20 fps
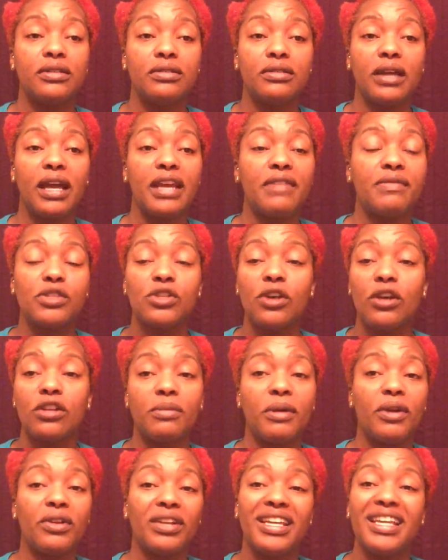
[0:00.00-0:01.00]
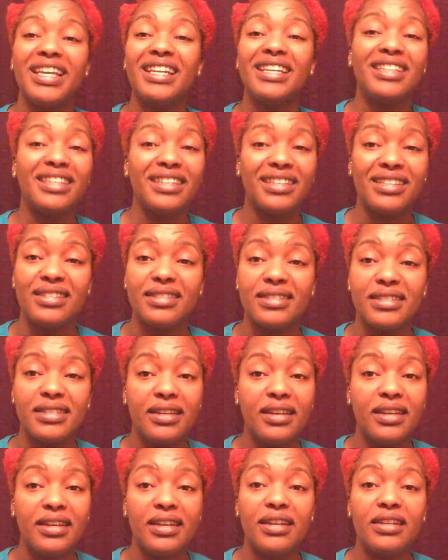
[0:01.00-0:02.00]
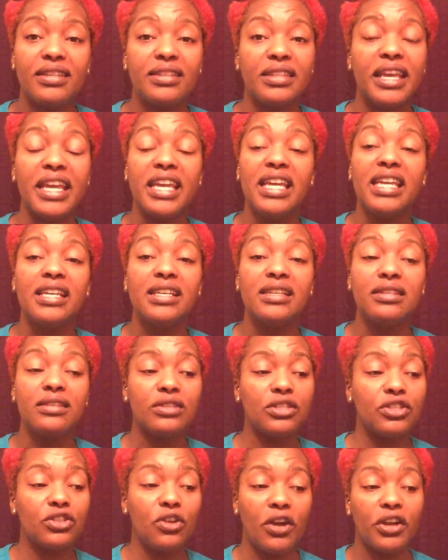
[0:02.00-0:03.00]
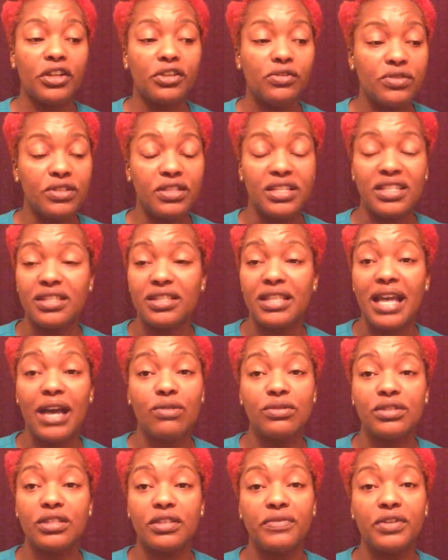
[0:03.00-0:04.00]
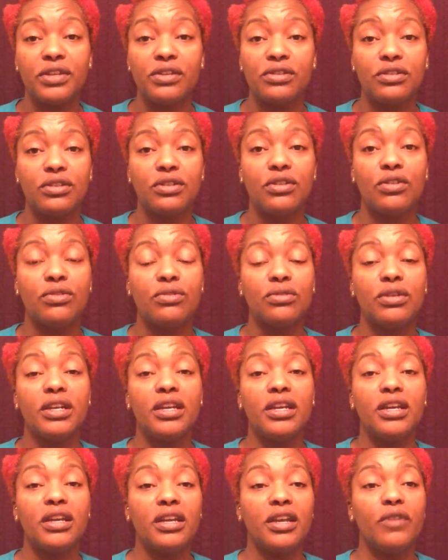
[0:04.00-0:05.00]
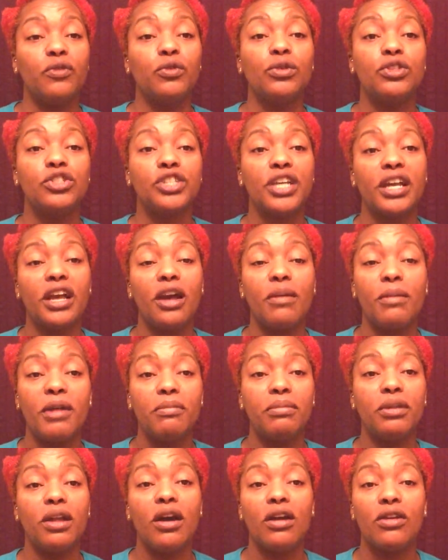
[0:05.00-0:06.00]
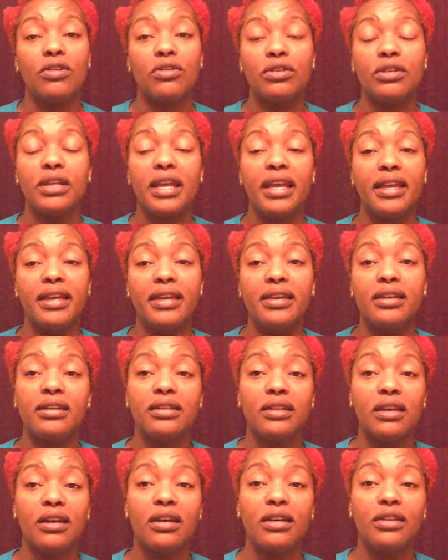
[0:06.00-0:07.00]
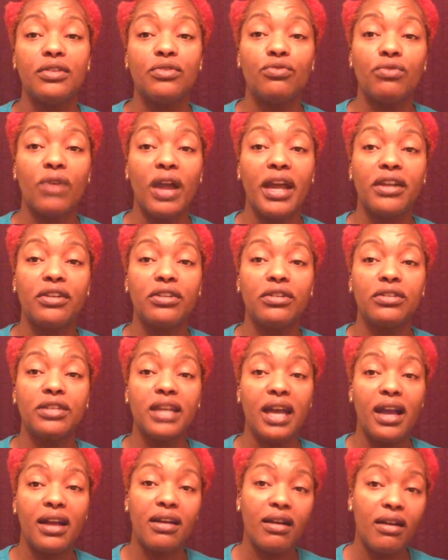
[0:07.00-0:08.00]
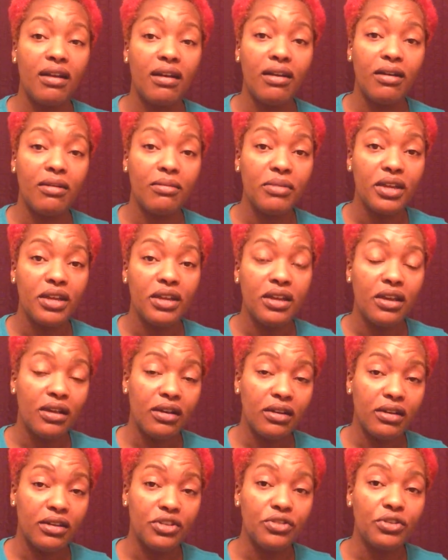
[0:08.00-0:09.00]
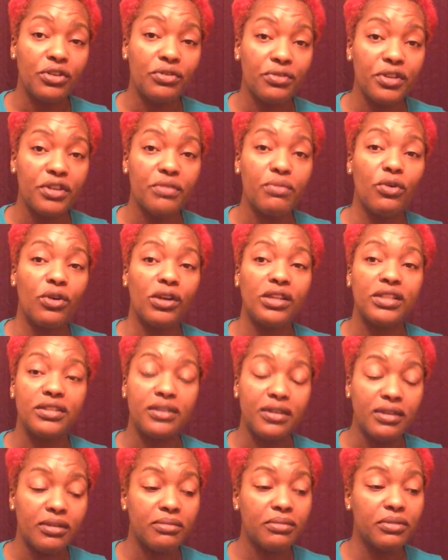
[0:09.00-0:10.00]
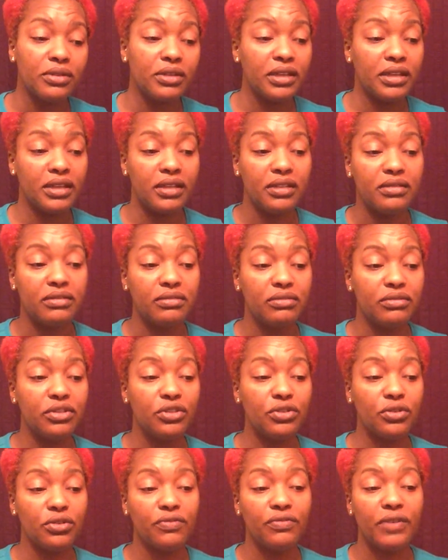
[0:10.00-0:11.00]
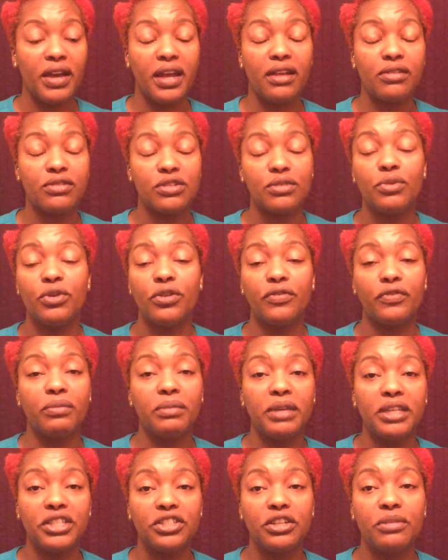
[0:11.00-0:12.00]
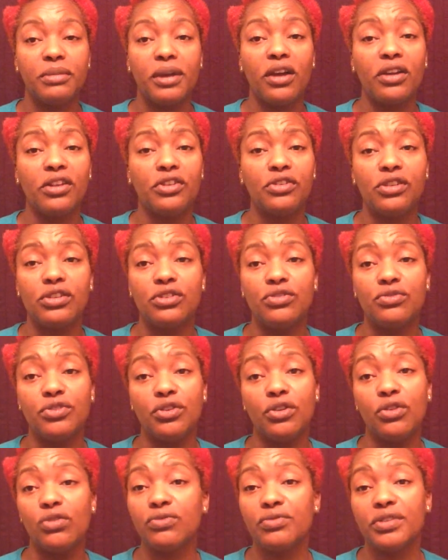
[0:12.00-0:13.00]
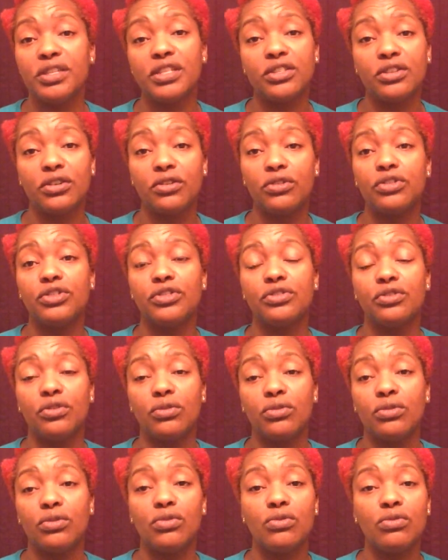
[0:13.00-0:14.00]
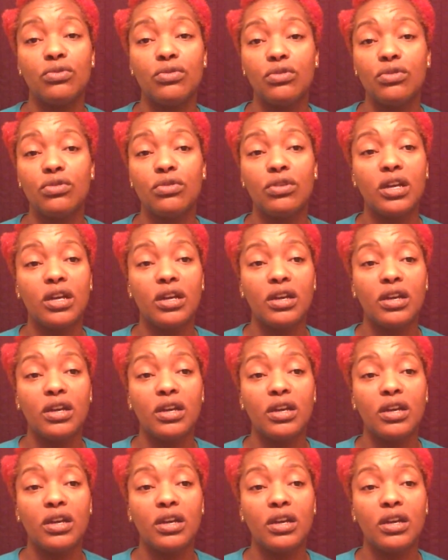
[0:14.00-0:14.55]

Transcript: I even talked about the Indians. They started using this thousands of years ago. If you check out my blog on kalonwriter.com, you can read more in depth and, you know, find out some more information about it. You can do your own research, you know, on Google.